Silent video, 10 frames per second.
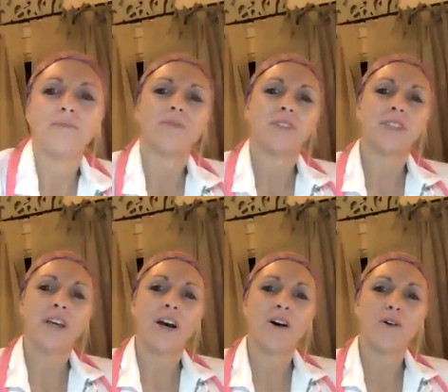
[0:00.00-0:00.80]

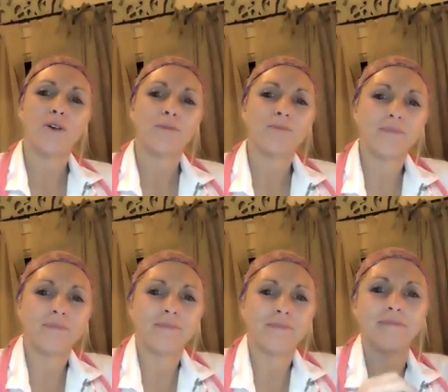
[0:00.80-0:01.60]
So
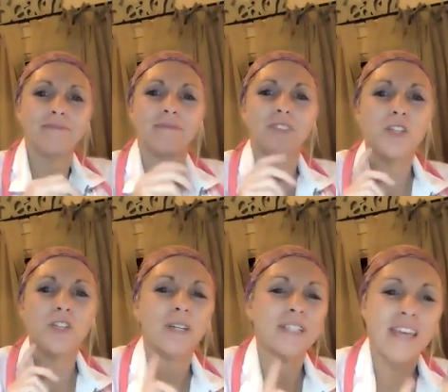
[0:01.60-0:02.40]
you
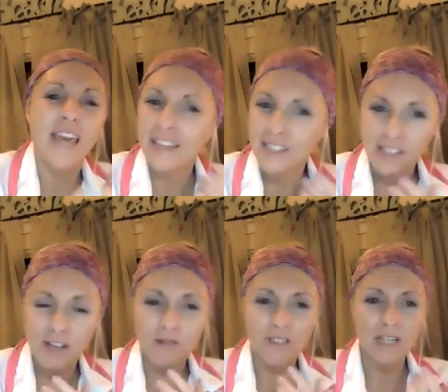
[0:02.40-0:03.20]
can take
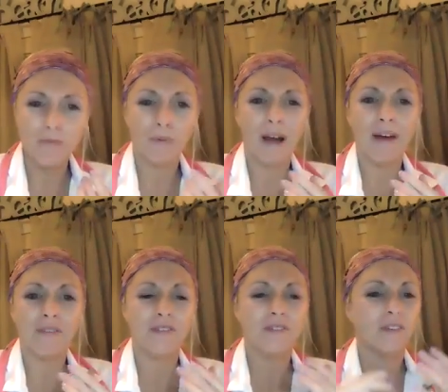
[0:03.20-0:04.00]
slow, deep
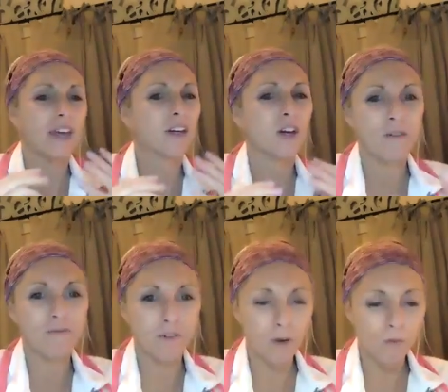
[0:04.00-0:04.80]
breaths, like going
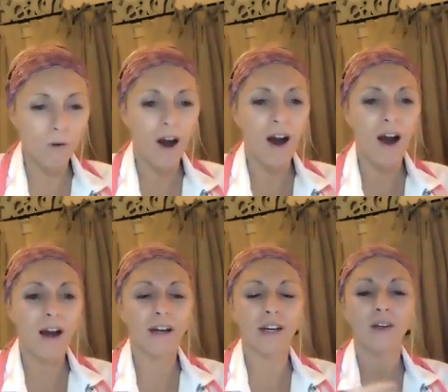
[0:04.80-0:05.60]
for a walk,
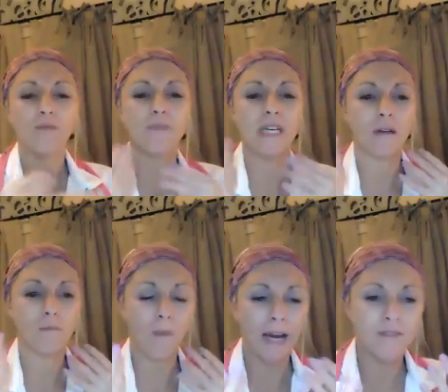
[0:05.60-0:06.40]
being
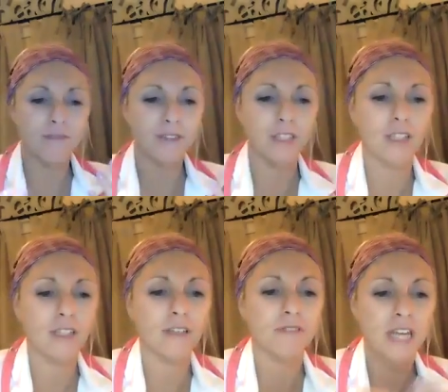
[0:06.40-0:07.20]
mindful
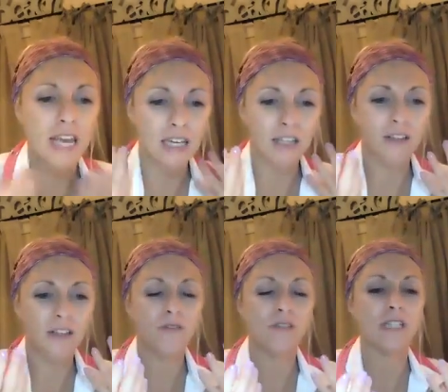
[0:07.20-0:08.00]
of taking
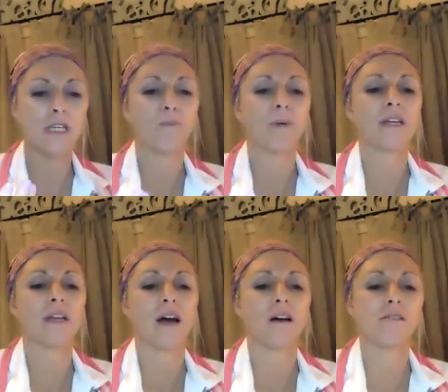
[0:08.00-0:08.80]
those deep
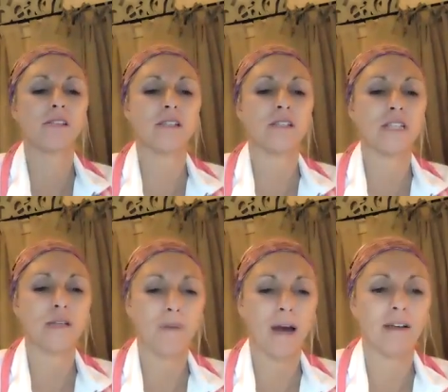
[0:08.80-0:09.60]
inhales and
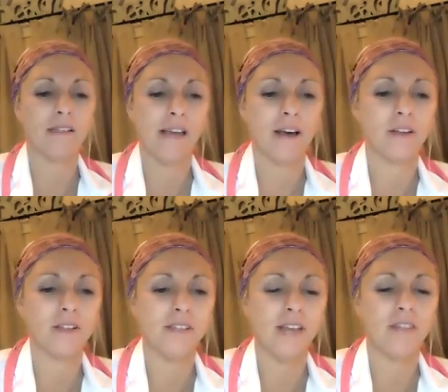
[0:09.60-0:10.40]
deep
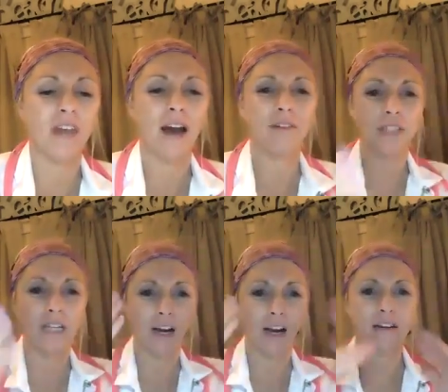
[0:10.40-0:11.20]
exhales. And that really
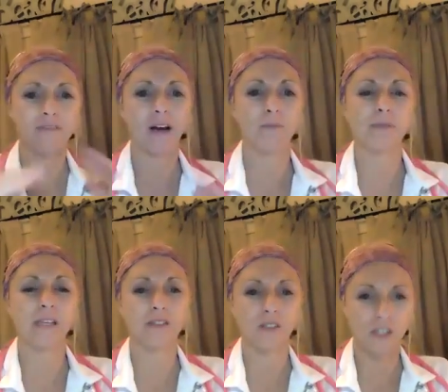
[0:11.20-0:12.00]
kind of helps
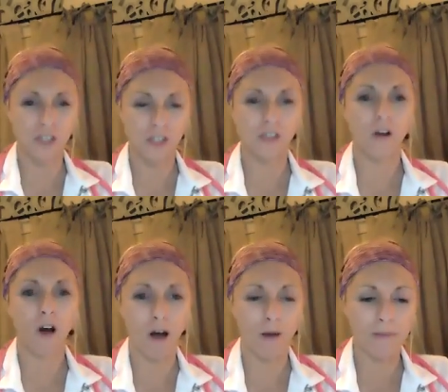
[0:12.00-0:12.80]
us to just
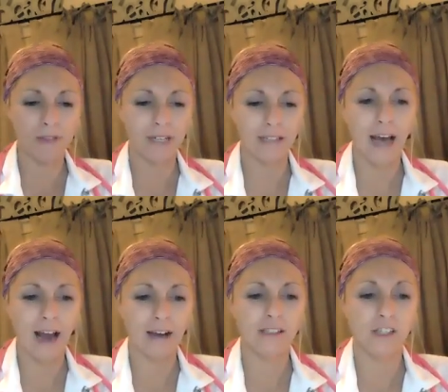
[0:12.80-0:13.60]
calm and
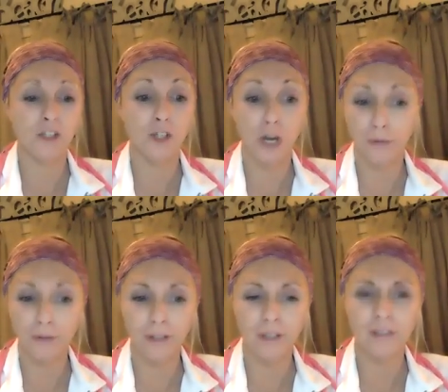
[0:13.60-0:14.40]
relax in
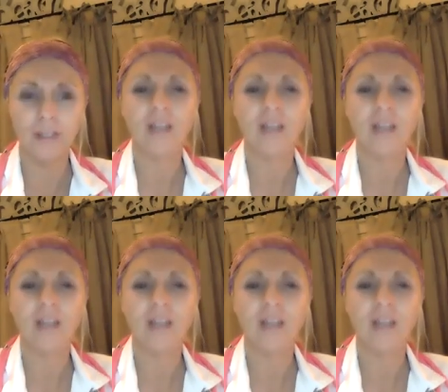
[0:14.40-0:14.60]
general.